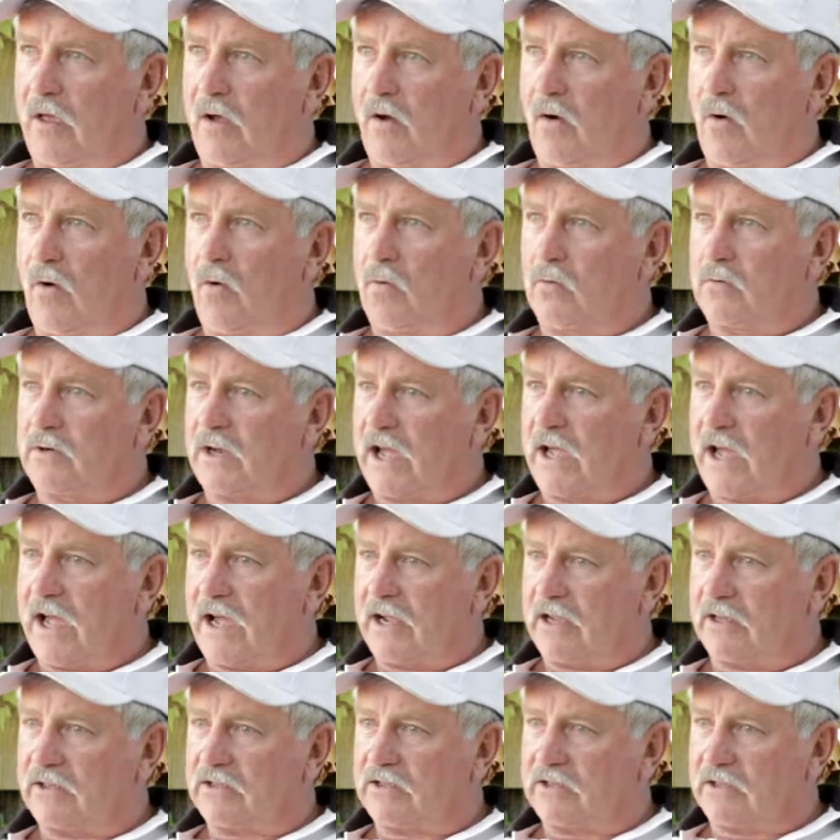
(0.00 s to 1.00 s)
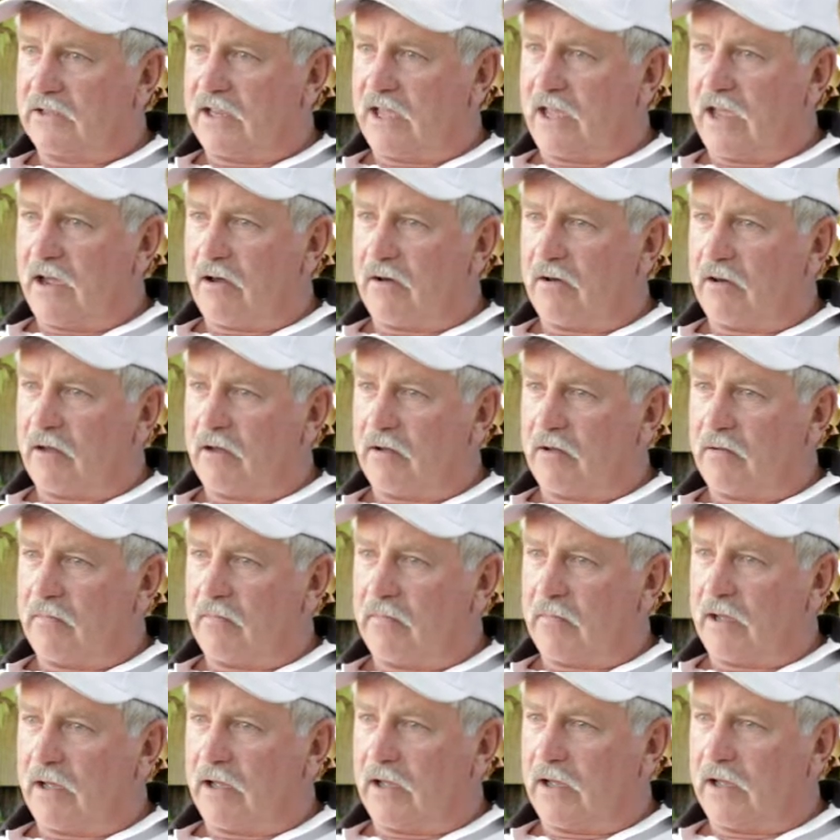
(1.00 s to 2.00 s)
All targets now,
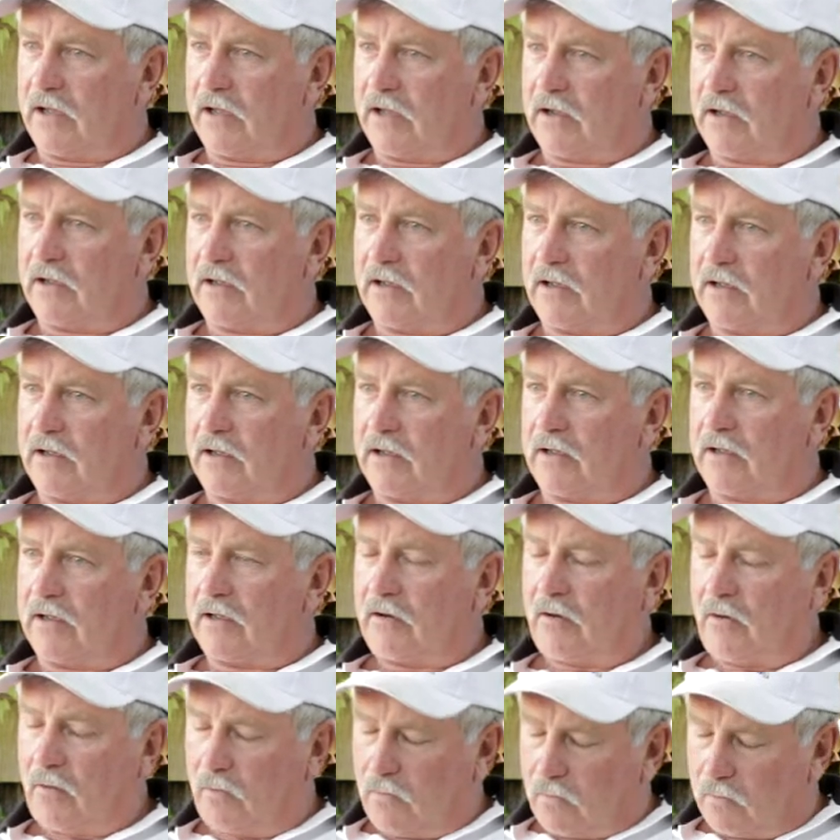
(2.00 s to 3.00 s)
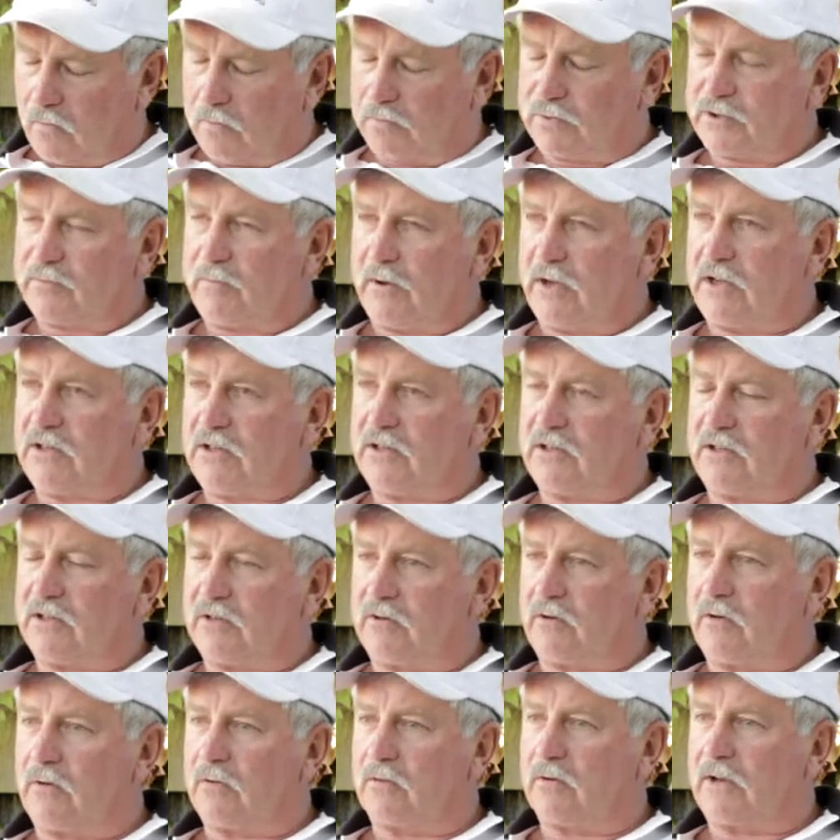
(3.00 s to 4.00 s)
all species
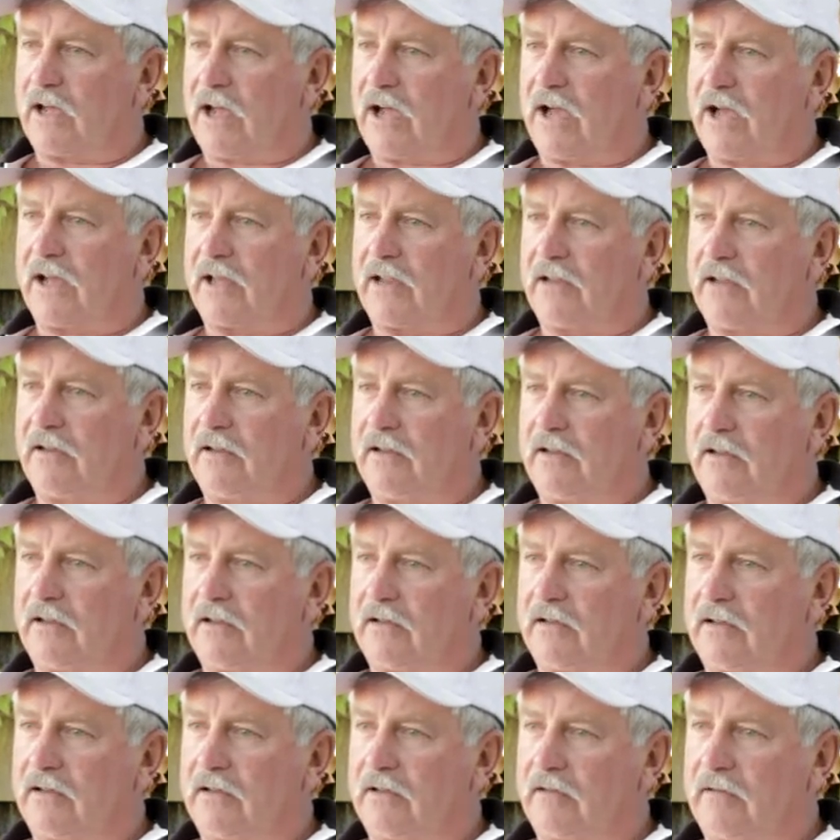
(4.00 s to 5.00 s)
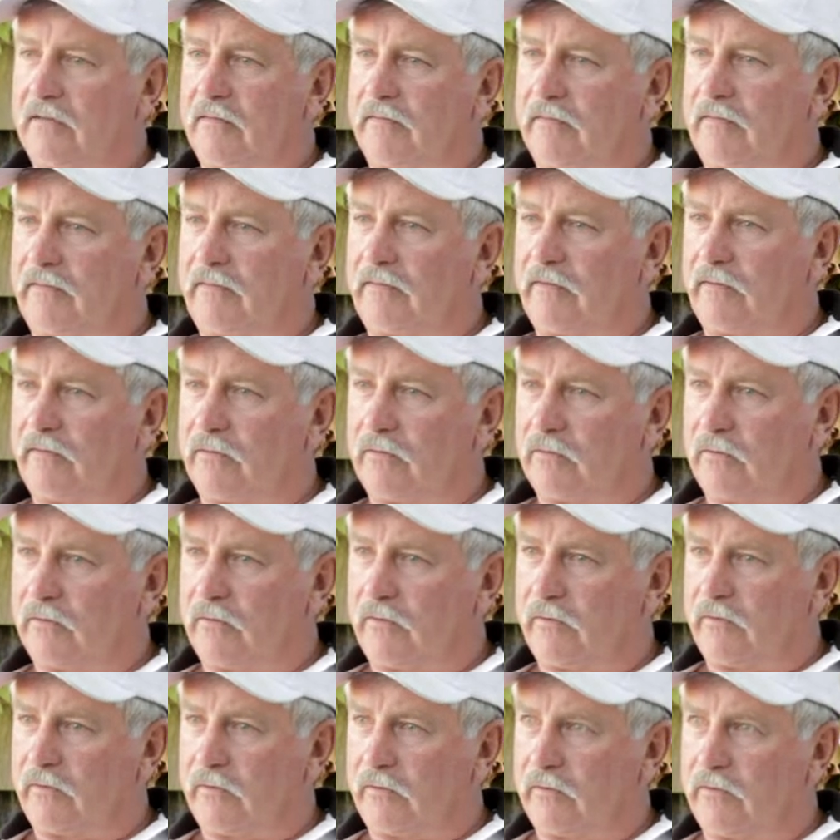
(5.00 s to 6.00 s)
are all targeted through
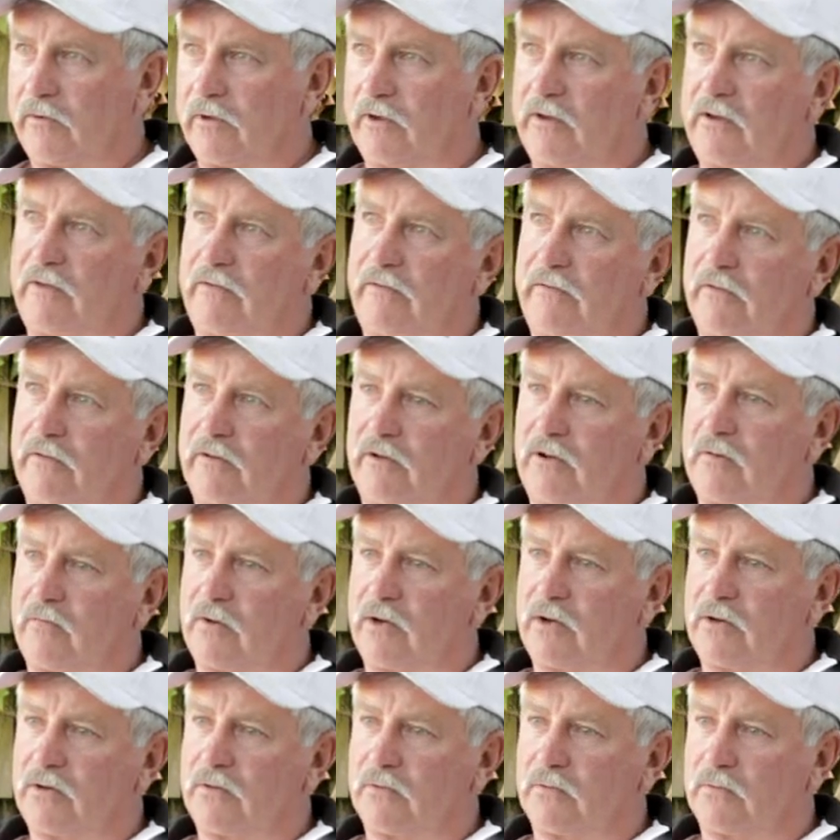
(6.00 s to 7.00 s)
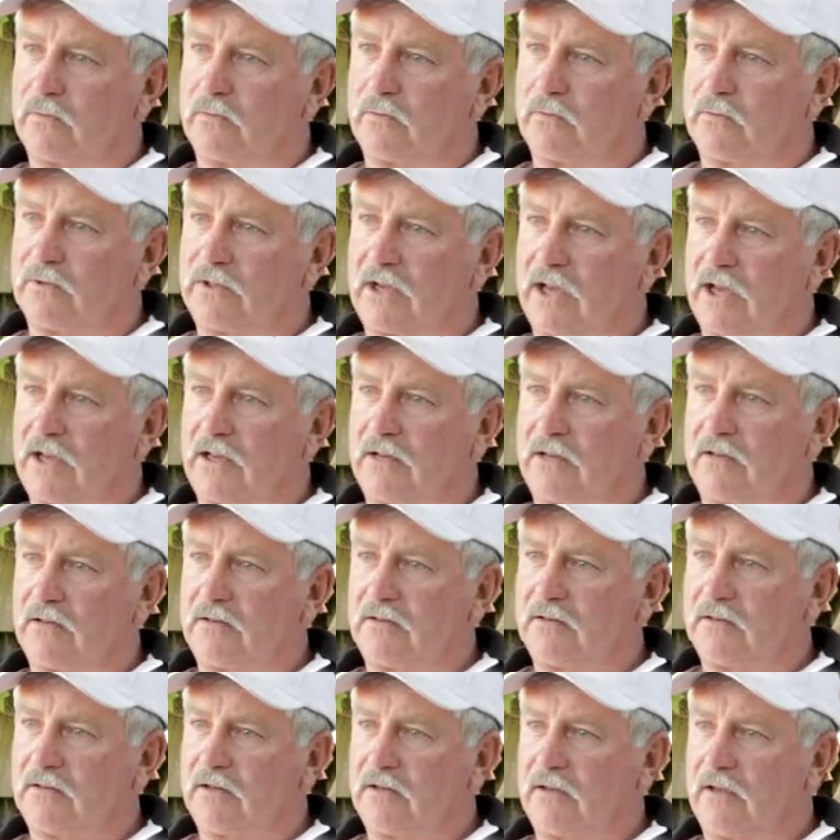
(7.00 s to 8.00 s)
the different commercial
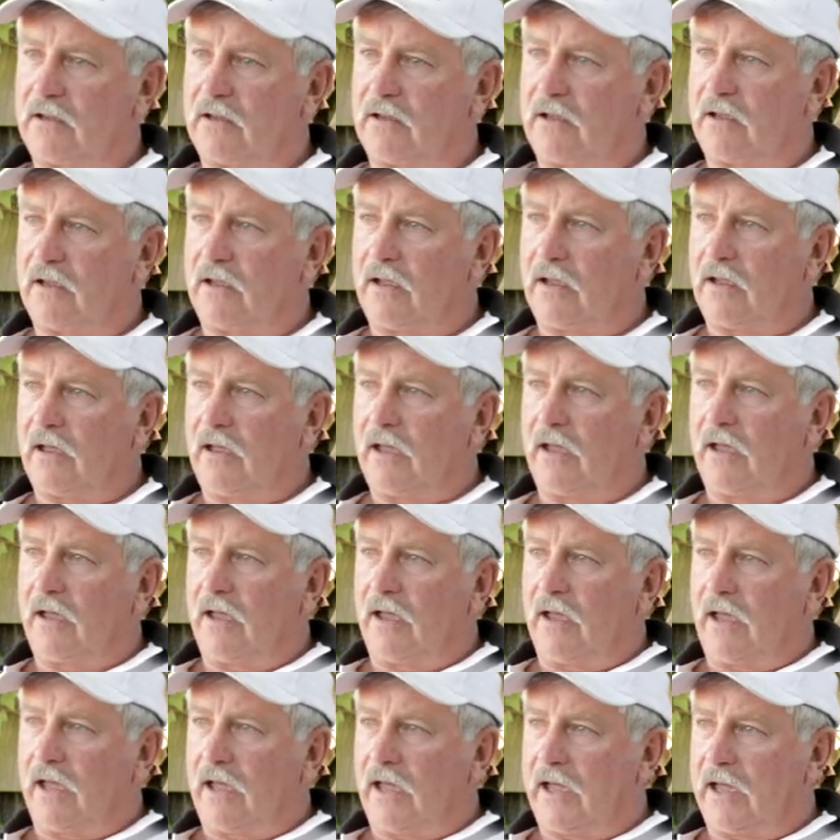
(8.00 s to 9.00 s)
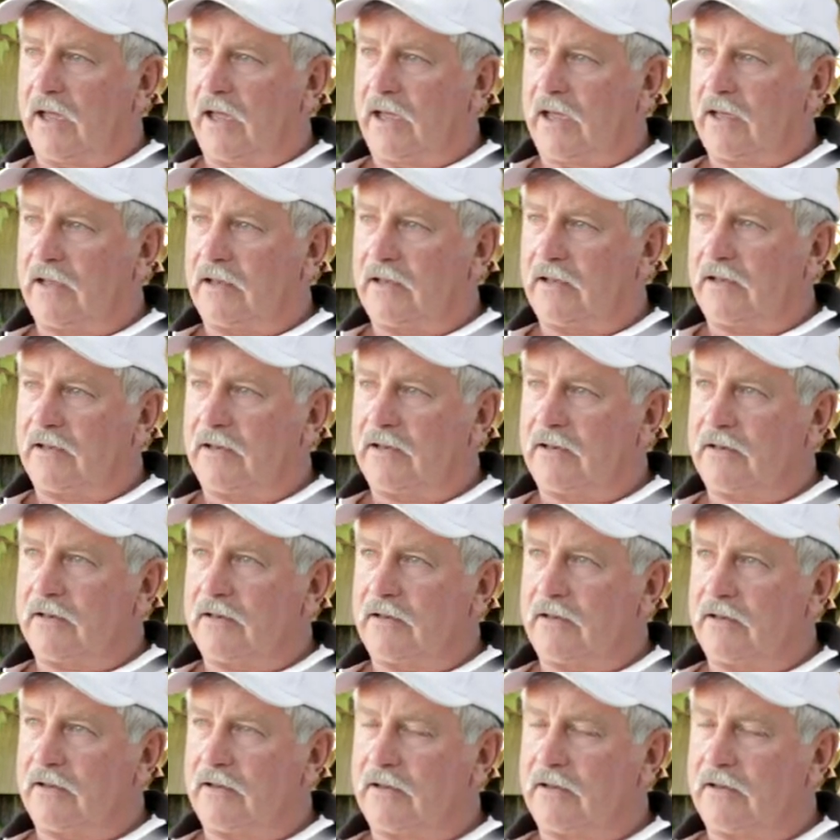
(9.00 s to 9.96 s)
sectors, and